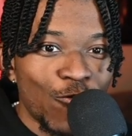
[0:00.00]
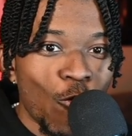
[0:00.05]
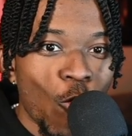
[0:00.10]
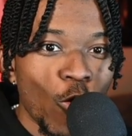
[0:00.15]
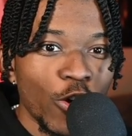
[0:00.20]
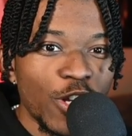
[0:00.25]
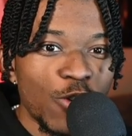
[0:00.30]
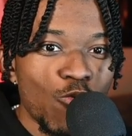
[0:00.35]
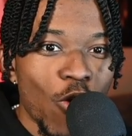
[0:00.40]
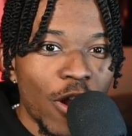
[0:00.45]

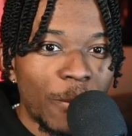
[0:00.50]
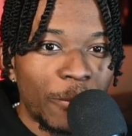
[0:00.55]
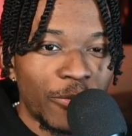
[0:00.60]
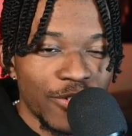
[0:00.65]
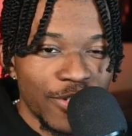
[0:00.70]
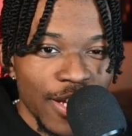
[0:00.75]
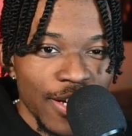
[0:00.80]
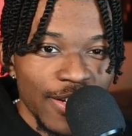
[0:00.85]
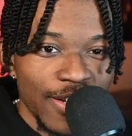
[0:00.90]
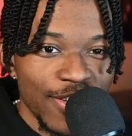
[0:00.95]

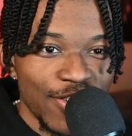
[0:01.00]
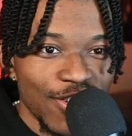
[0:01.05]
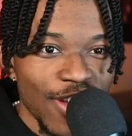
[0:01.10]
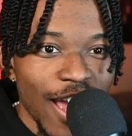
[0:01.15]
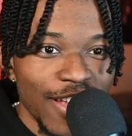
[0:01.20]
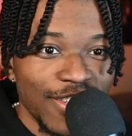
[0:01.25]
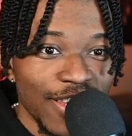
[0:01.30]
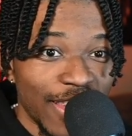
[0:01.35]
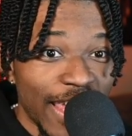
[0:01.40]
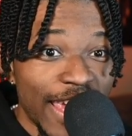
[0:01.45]
41% of the
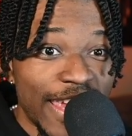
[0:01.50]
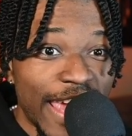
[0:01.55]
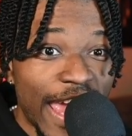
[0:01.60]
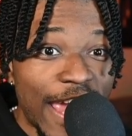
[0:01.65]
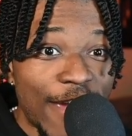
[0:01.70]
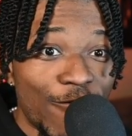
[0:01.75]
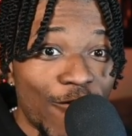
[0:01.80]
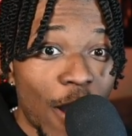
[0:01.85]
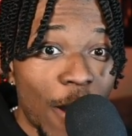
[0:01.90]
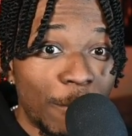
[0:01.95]
shots that they
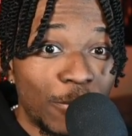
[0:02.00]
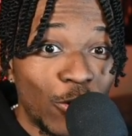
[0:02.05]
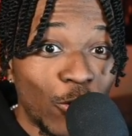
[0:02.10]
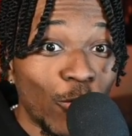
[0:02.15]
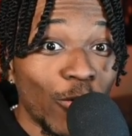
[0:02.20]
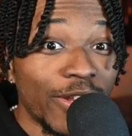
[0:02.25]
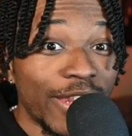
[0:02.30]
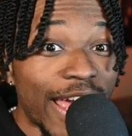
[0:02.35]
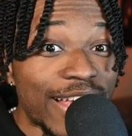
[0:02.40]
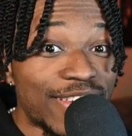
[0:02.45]
gave up
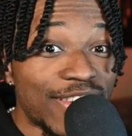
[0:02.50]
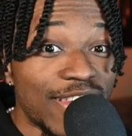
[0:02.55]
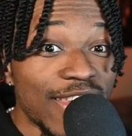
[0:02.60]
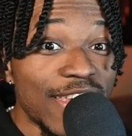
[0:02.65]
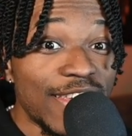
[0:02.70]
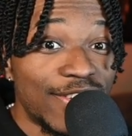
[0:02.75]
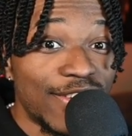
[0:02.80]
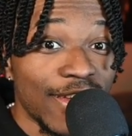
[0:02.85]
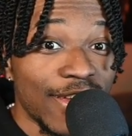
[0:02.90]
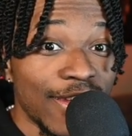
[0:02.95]
during that
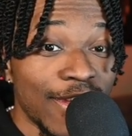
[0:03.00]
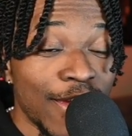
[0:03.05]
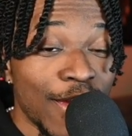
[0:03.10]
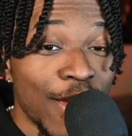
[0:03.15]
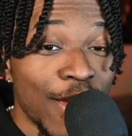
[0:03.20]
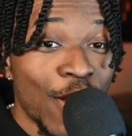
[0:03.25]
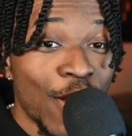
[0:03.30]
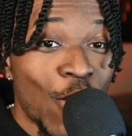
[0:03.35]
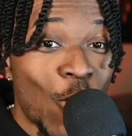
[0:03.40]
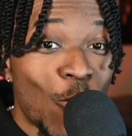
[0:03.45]
season
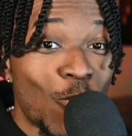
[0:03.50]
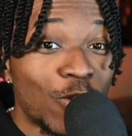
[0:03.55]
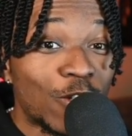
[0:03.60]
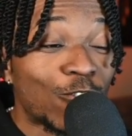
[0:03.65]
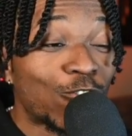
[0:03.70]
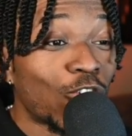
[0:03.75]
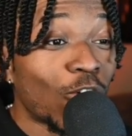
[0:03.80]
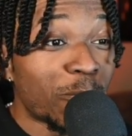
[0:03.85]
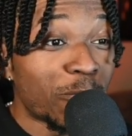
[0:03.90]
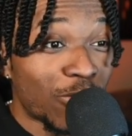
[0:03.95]
was
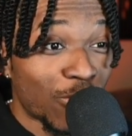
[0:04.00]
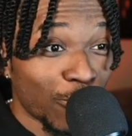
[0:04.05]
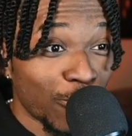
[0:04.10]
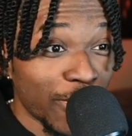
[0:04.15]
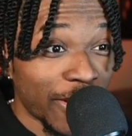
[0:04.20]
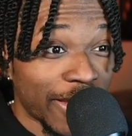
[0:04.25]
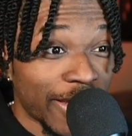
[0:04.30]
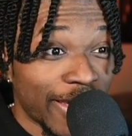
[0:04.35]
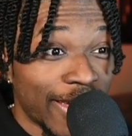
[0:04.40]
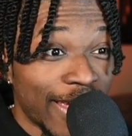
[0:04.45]
from
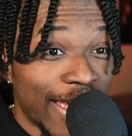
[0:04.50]
three.